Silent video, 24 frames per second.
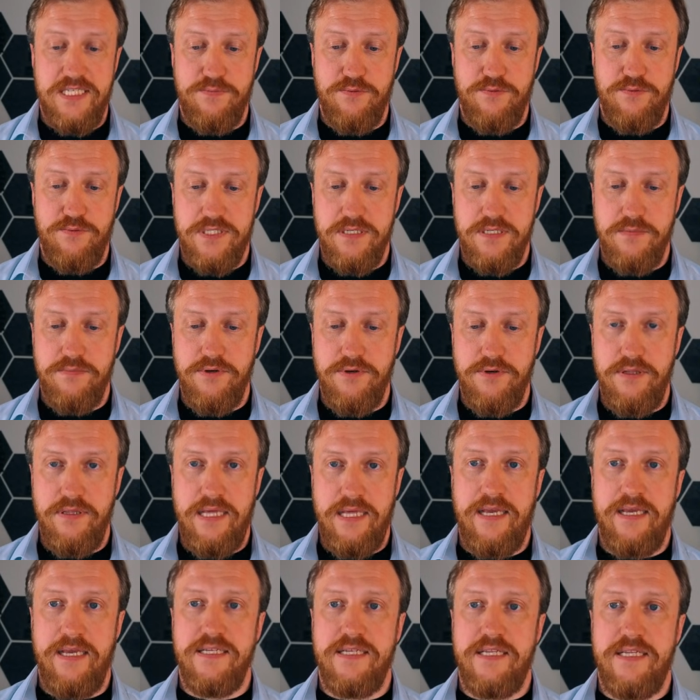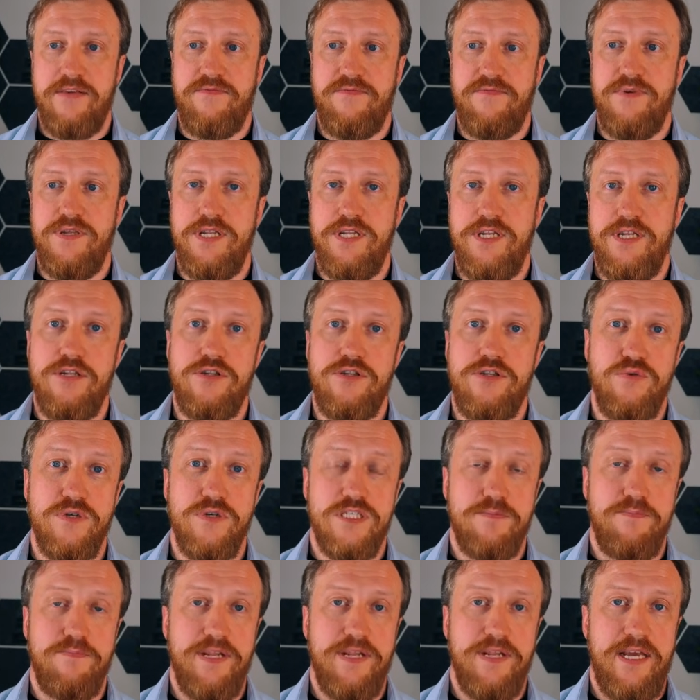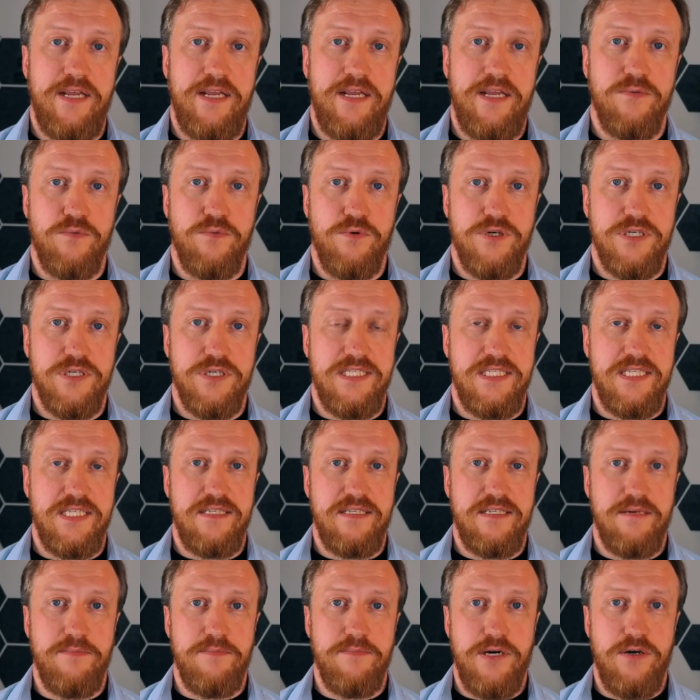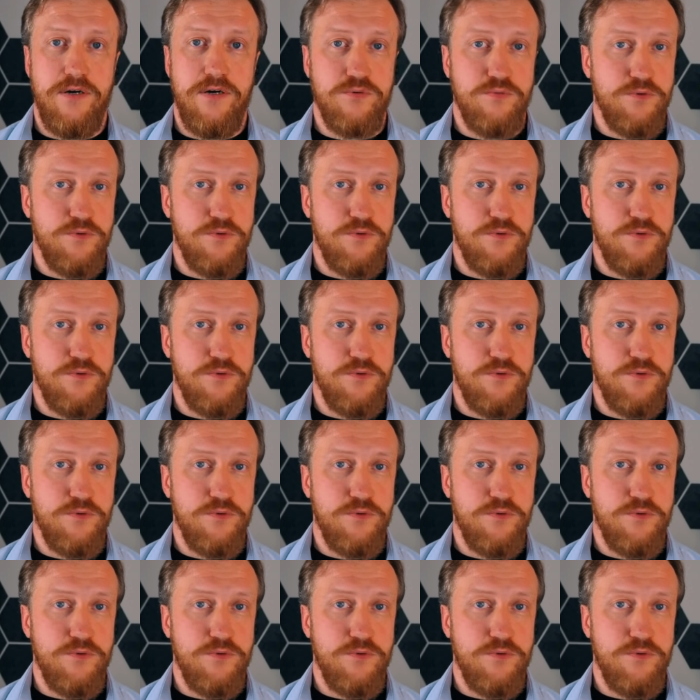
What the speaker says: possible, and if we need to explain what's it about,